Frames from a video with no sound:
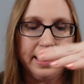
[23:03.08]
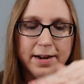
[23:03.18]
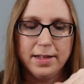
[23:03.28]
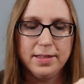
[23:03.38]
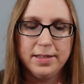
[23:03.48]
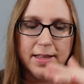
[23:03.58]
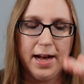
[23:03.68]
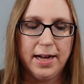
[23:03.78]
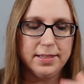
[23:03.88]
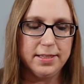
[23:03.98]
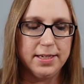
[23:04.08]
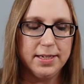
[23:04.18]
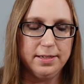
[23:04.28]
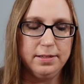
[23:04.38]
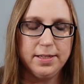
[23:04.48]
and nothing that I
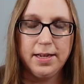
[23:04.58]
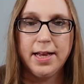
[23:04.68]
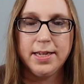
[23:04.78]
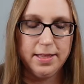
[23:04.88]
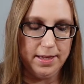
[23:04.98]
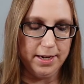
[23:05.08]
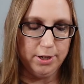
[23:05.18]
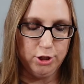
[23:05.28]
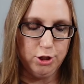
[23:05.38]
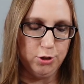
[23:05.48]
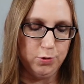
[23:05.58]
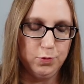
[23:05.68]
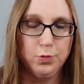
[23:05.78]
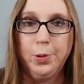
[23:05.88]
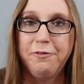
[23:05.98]
think is anything
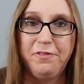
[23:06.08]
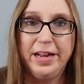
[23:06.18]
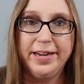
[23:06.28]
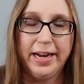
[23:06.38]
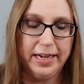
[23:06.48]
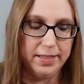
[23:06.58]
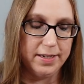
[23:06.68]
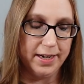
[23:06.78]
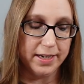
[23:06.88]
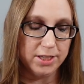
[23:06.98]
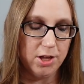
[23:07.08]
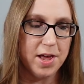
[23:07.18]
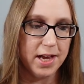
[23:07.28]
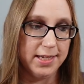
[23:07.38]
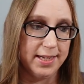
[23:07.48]
too fantastic. So
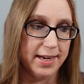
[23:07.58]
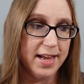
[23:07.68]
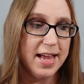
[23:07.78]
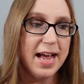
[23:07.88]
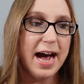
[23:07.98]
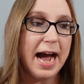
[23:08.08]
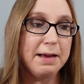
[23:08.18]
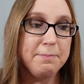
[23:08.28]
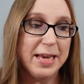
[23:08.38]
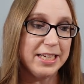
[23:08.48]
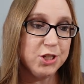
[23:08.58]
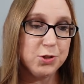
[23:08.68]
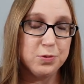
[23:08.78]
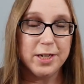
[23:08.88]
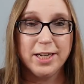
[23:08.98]
like I said, I may
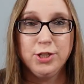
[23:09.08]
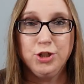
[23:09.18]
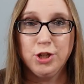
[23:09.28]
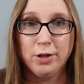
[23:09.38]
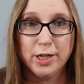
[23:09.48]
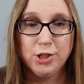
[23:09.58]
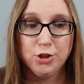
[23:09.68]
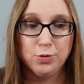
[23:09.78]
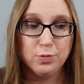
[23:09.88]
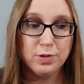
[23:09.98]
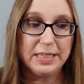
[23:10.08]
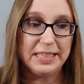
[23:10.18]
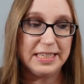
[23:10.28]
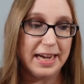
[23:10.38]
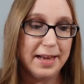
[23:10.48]
do like a junk
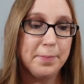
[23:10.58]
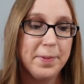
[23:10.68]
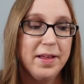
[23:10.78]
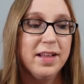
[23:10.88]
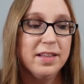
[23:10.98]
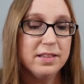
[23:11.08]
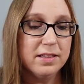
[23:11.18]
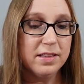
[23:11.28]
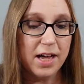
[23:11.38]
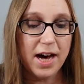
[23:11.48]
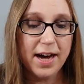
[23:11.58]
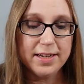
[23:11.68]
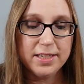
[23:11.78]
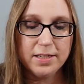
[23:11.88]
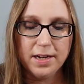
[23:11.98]
jewelry type
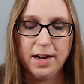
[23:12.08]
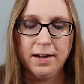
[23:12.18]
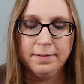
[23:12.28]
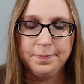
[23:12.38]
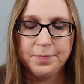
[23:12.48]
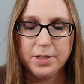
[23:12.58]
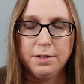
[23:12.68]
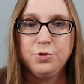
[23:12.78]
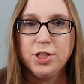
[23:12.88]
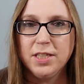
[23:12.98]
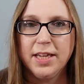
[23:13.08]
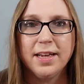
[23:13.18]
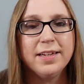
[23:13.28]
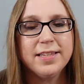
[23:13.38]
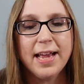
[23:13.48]
lot um, of just
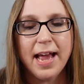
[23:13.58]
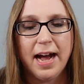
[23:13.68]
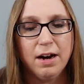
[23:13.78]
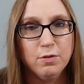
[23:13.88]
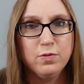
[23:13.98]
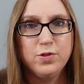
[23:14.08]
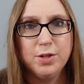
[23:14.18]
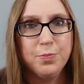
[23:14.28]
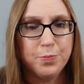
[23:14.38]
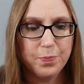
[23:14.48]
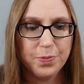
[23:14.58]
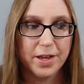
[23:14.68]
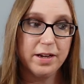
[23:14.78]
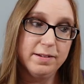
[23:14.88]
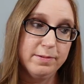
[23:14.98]
like, because I have some, like